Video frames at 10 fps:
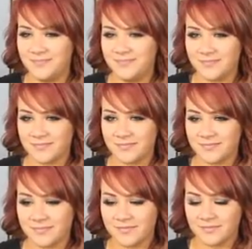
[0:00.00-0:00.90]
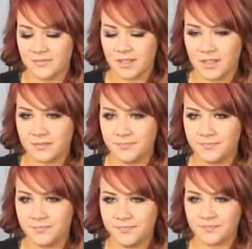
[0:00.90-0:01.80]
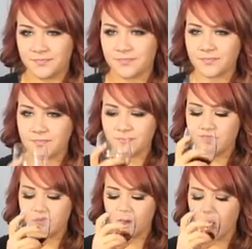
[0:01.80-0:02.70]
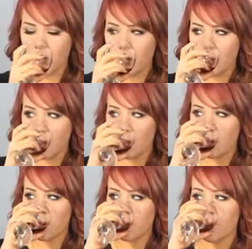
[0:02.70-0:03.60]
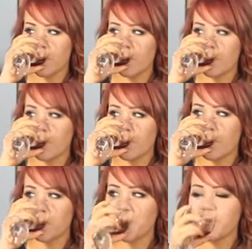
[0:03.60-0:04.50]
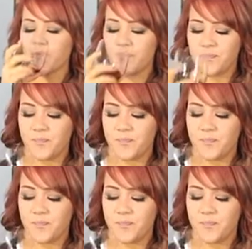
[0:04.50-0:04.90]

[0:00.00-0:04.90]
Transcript: (not speaking)